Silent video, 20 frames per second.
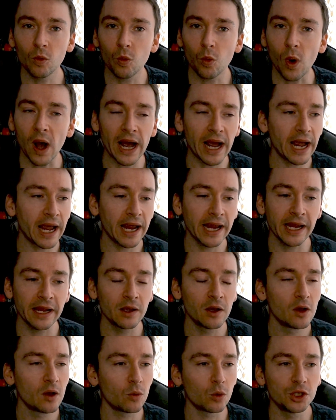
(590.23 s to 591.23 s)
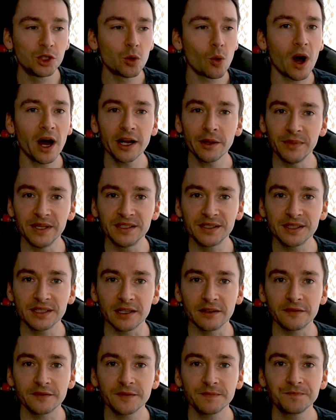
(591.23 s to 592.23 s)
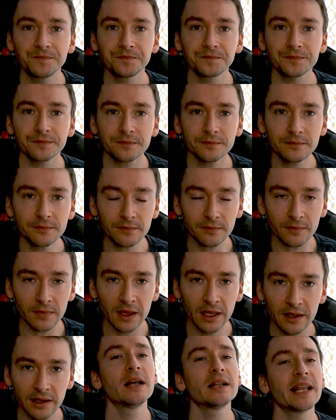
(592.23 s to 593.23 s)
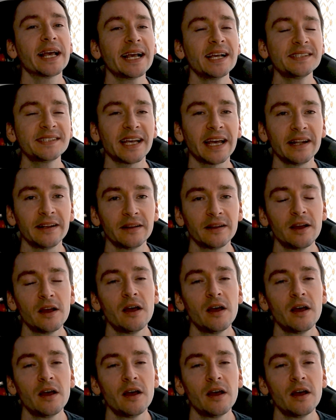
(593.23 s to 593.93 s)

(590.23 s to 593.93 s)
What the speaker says: Why would you want to be stiff? Like I said,